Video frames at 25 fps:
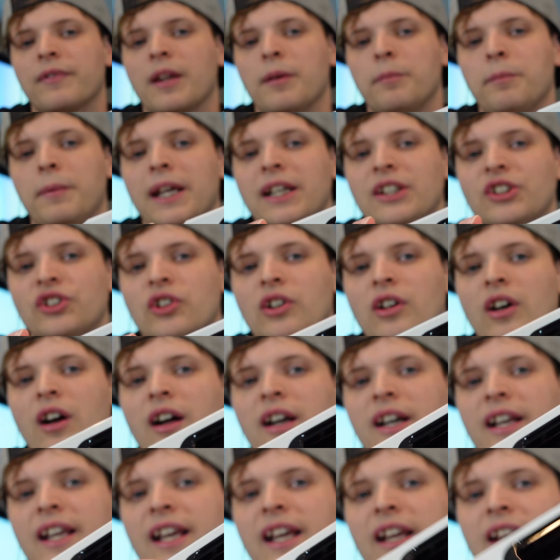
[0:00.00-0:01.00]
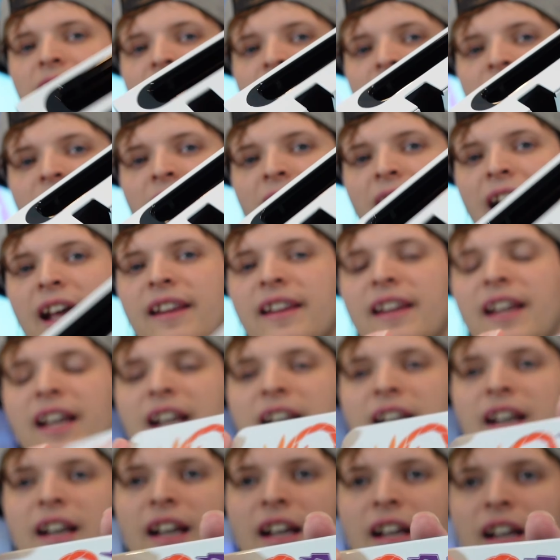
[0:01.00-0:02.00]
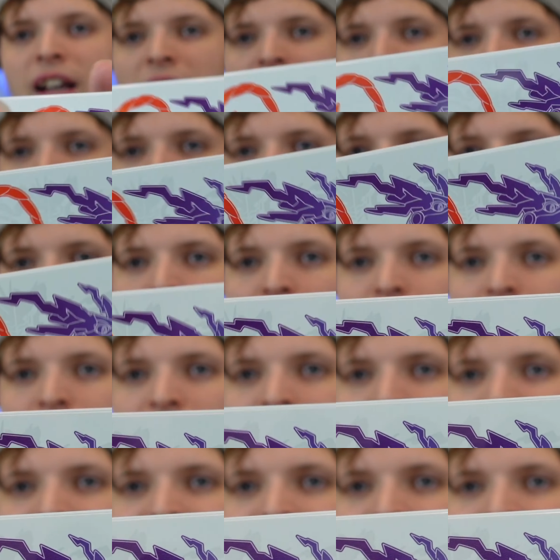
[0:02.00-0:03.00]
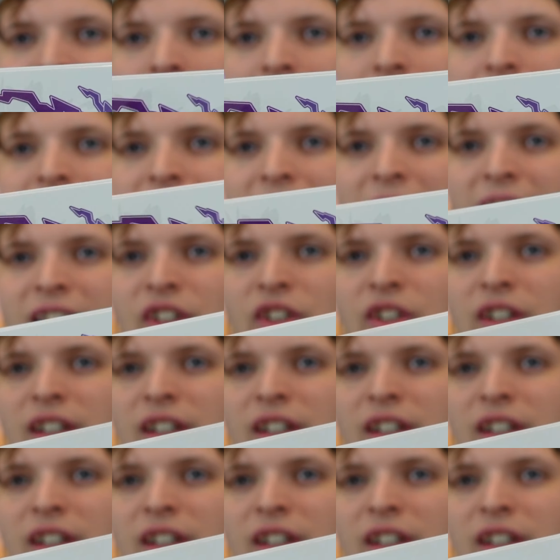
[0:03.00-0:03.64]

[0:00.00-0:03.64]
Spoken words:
picture on it, and then I don't know if you could see it. Yeah, you